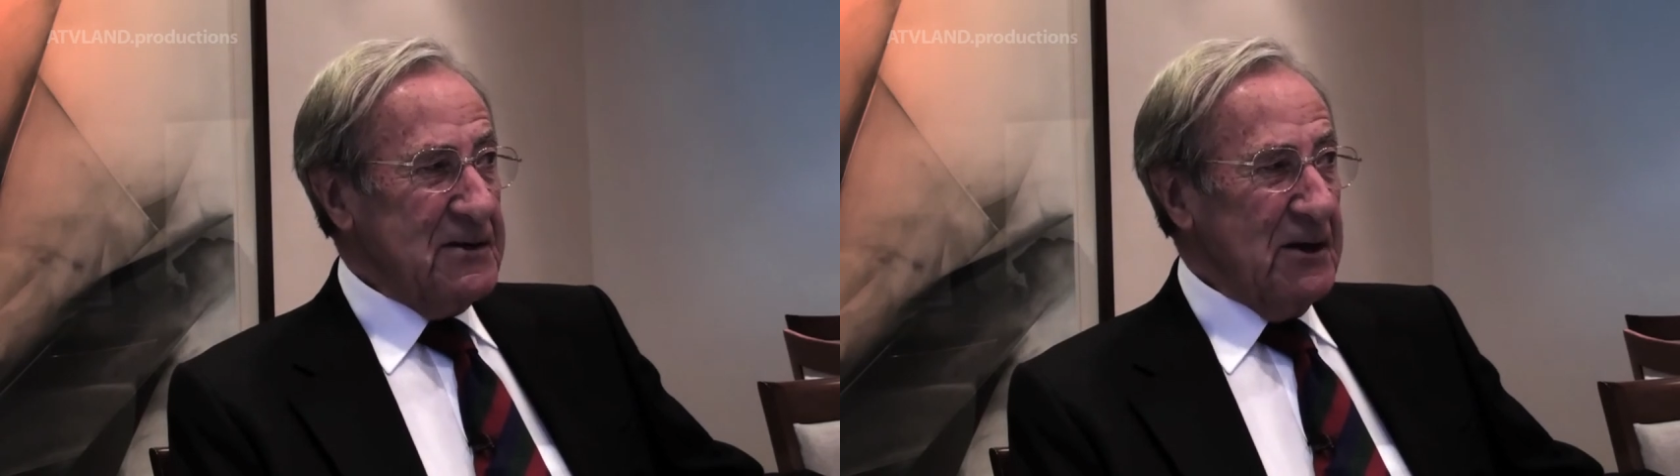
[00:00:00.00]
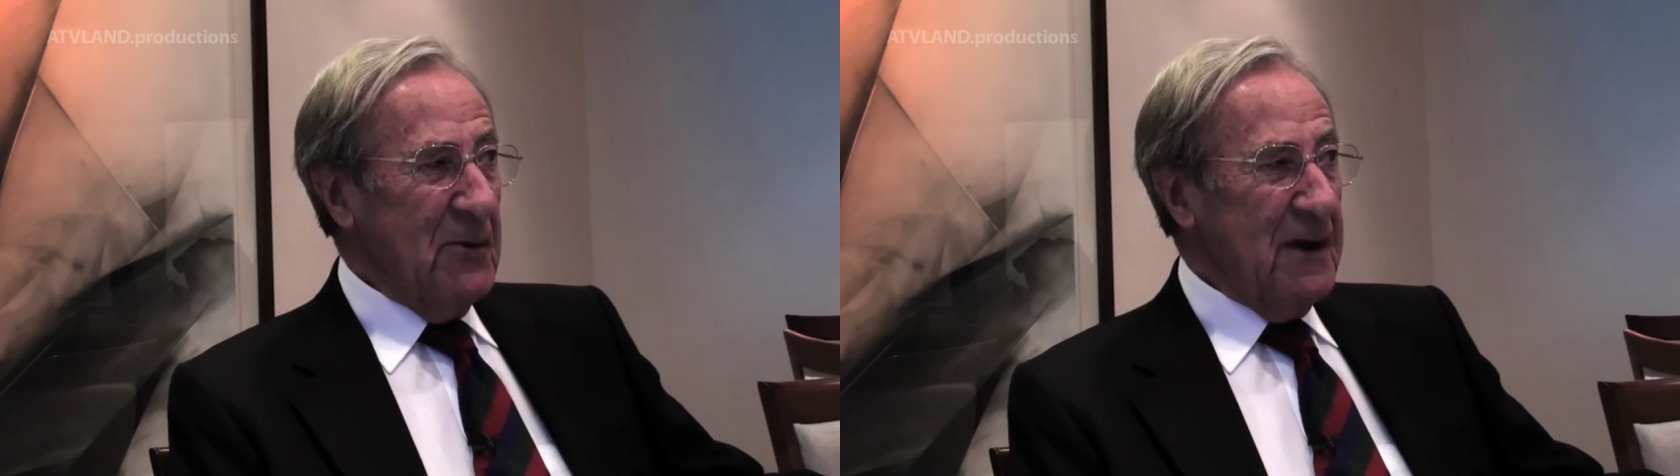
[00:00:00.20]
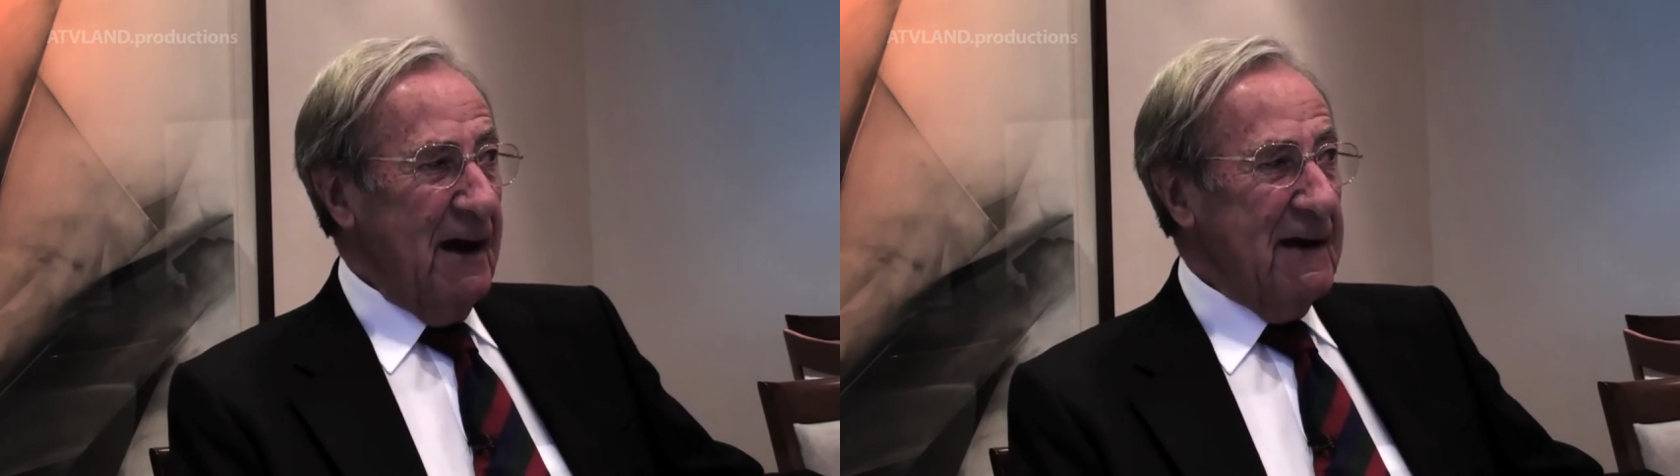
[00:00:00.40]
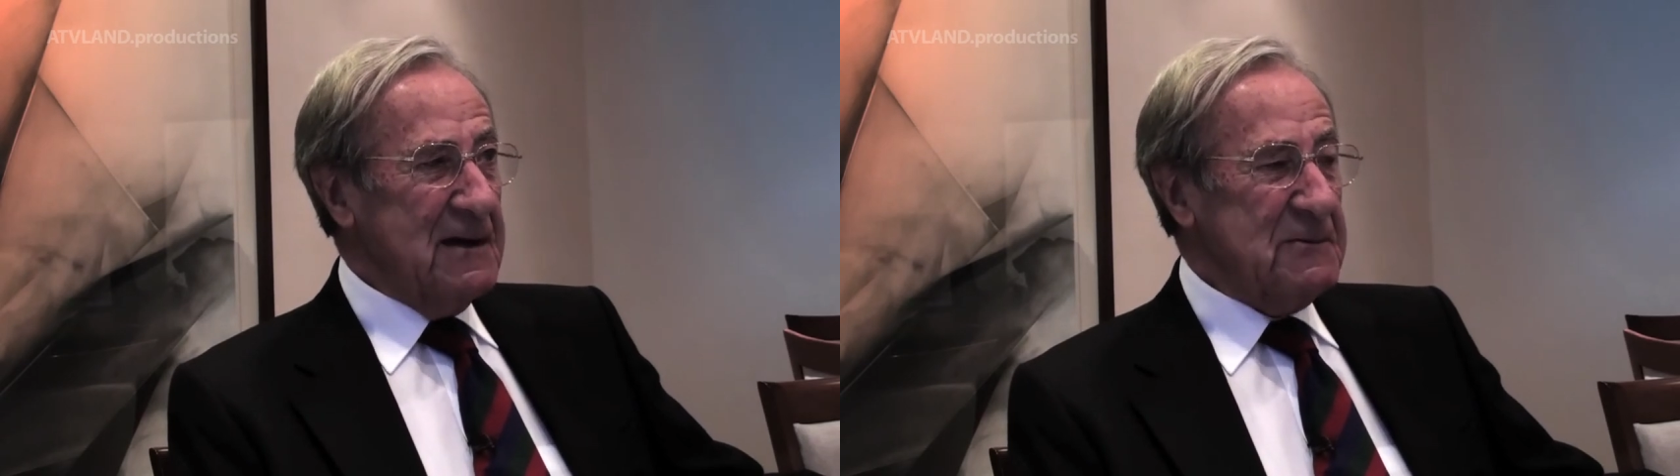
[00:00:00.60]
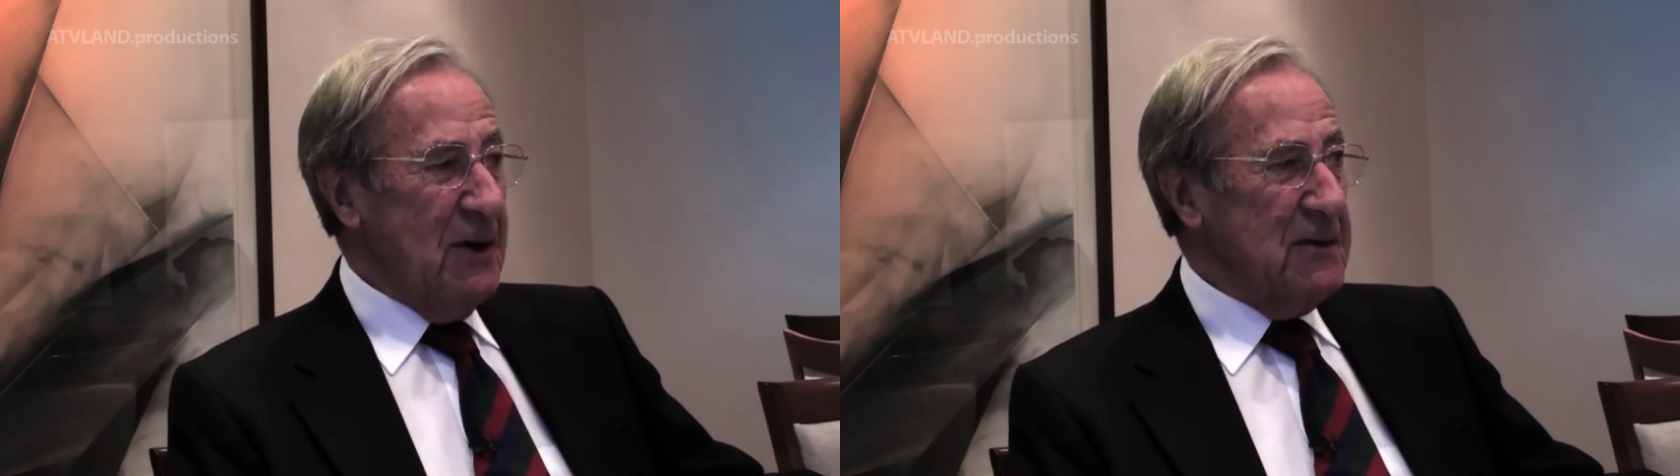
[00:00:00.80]
So when I
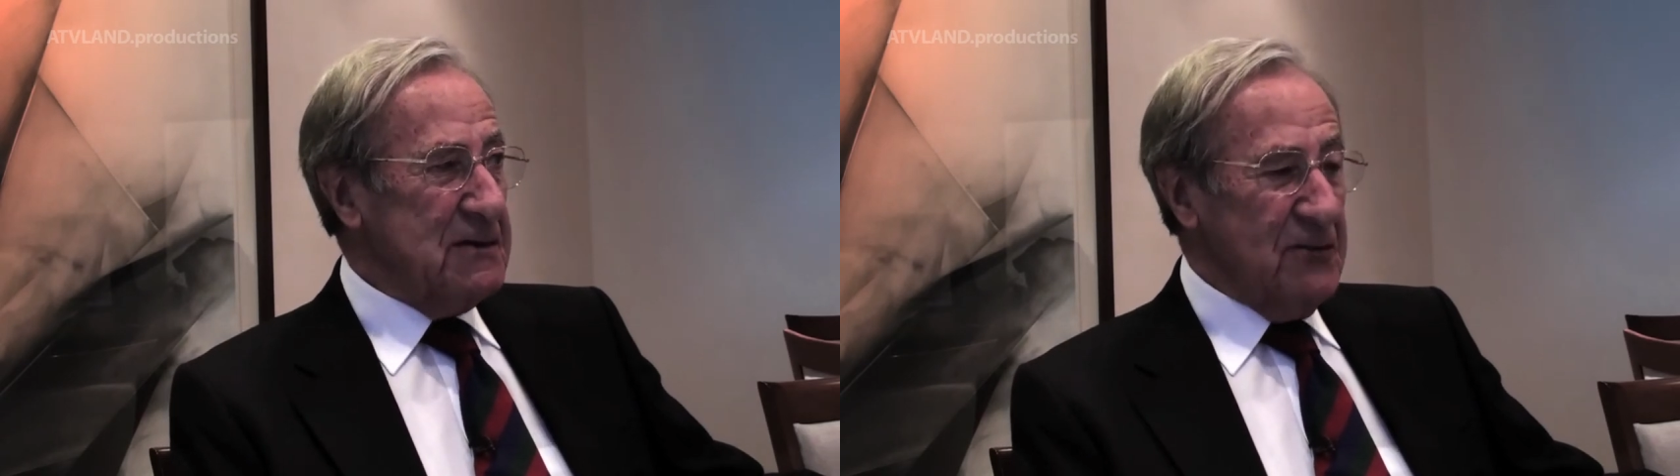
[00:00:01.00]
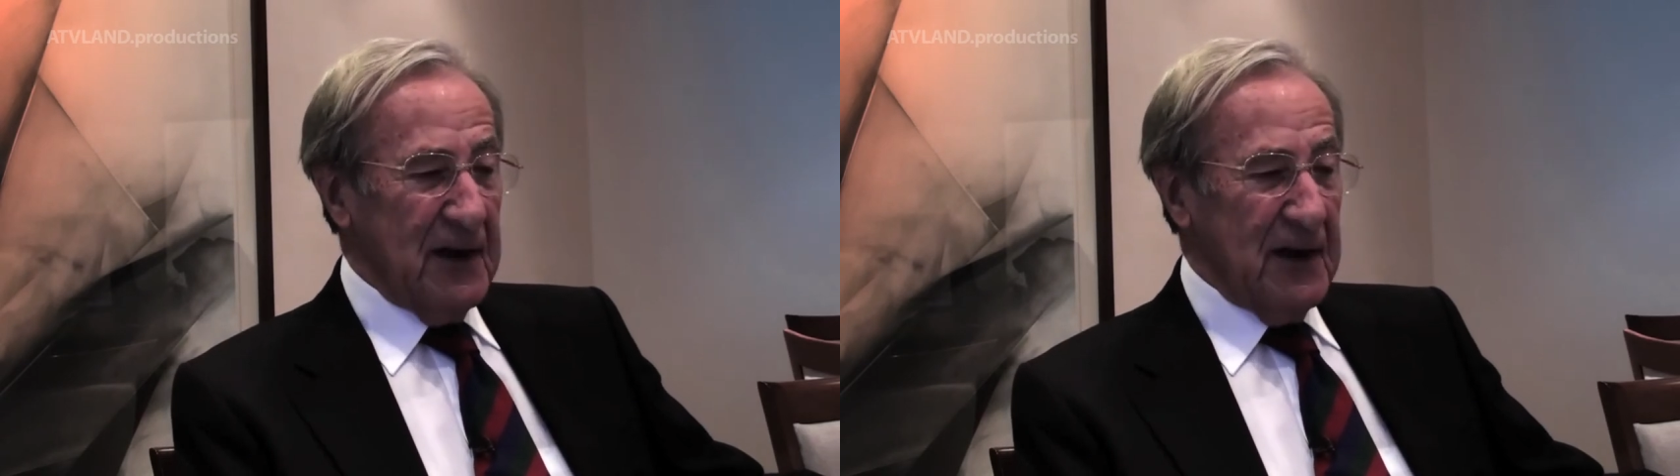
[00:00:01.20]
spoke